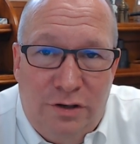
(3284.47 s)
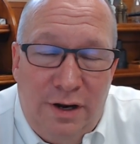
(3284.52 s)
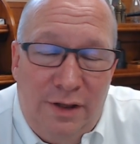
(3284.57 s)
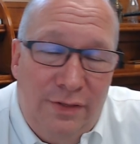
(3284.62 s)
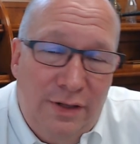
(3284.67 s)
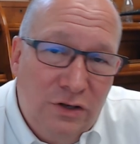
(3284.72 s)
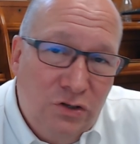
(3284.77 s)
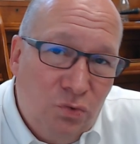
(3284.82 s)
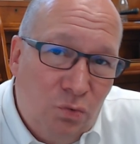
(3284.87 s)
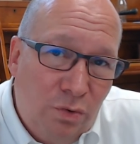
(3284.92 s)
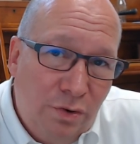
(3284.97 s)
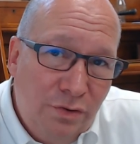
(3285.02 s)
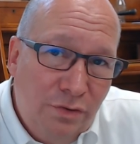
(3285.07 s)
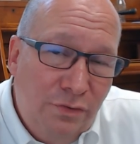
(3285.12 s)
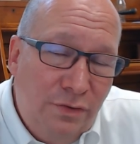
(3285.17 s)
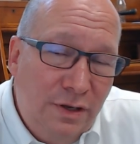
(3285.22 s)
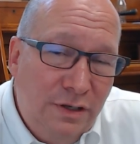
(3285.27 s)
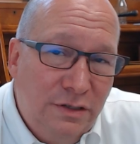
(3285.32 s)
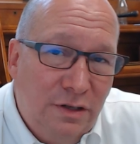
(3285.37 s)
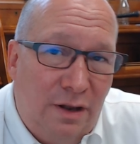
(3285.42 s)
And that's one of the
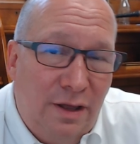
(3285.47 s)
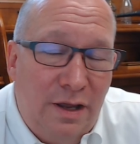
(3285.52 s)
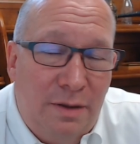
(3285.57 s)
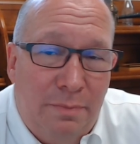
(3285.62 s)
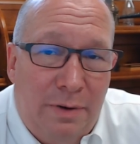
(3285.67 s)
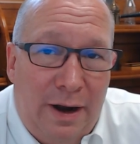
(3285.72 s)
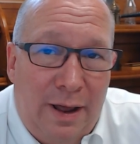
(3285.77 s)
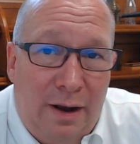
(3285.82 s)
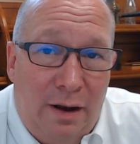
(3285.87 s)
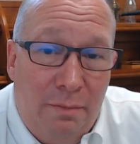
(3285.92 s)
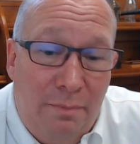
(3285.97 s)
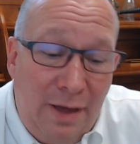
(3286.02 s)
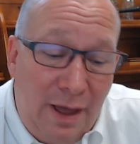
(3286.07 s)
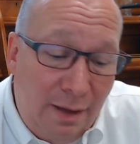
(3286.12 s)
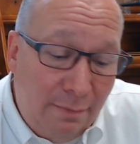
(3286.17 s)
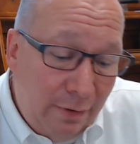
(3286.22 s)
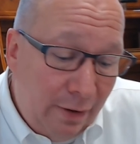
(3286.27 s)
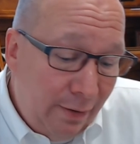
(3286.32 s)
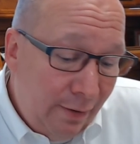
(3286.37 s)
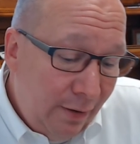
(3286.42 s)
things I like about
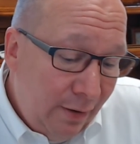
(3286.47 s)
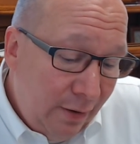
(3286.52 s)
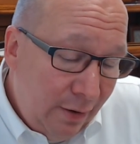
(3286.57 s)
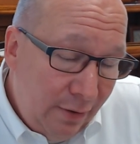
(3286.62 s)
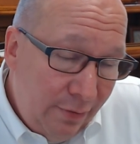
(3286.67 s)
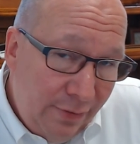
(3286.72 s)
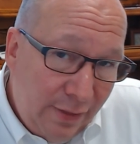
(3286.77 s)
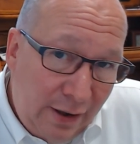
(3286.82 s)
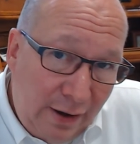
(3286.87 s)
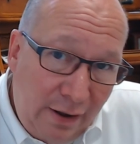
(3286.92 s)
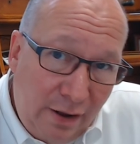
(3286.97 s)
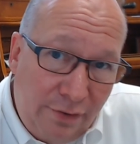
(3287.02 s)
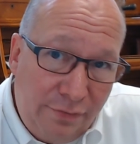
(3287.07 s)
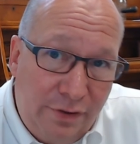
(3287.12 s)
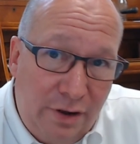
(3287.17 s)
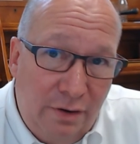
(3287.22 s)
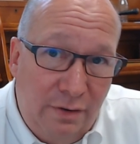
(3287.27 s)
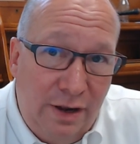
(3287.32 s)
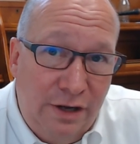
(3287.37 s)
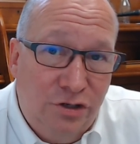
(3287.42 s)
Alabama, that
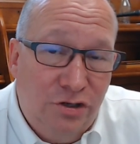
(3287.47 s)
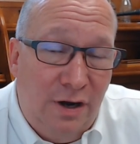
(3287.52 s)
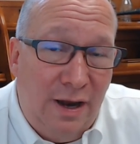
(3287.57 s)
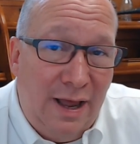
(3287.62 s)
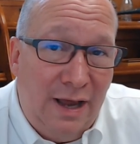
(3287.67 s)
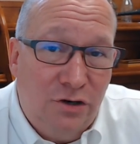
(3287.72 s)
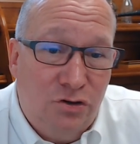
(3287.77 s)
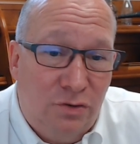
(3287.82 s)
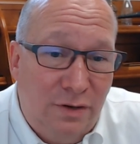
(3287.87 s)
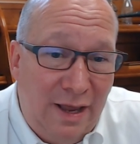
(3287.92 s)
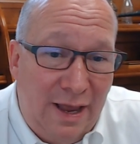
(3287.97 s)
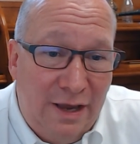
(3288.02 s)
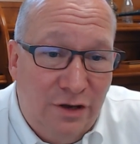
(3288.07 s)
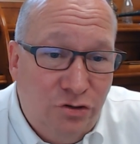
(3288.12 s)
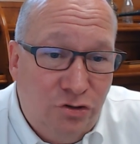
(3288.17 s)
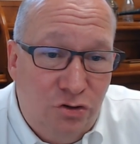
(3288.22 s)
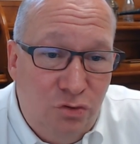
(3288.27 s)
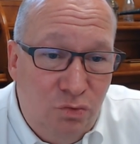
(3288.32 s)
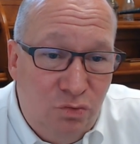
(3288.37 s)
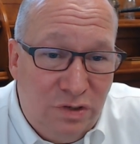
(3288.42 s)
healthcare agent actually has
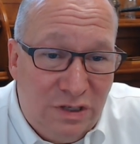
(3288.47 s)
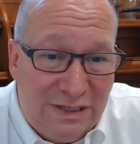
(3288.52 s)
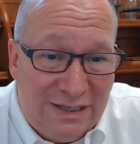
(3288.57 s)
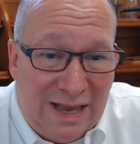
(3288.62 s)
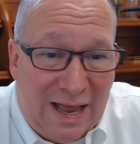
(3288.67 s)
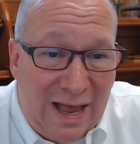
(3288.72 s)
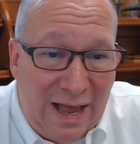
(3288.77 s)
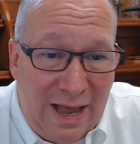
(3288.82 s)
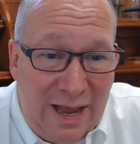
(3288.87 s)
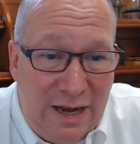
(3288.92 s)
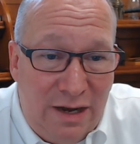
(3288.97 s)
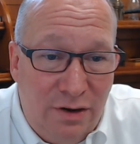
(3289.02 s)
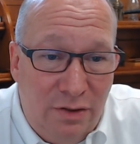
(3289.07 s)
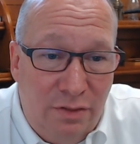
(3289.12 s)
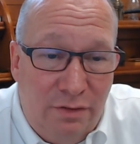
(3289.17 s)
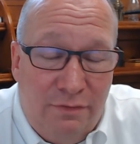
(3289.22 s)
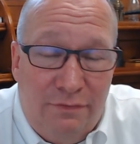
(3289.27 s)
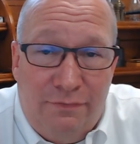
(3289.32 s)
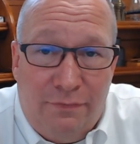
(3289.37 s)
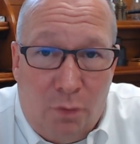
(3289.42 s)
to sign the
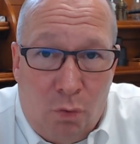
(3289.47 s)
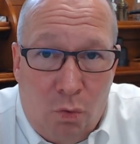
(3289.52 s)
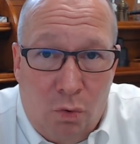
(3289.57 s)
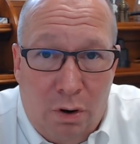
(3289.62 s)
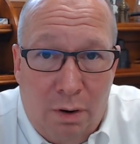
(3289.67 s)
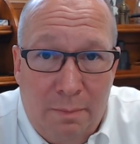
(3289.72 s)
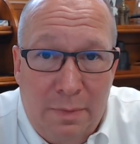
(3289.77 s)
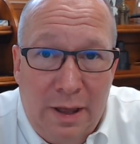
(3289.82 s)
form.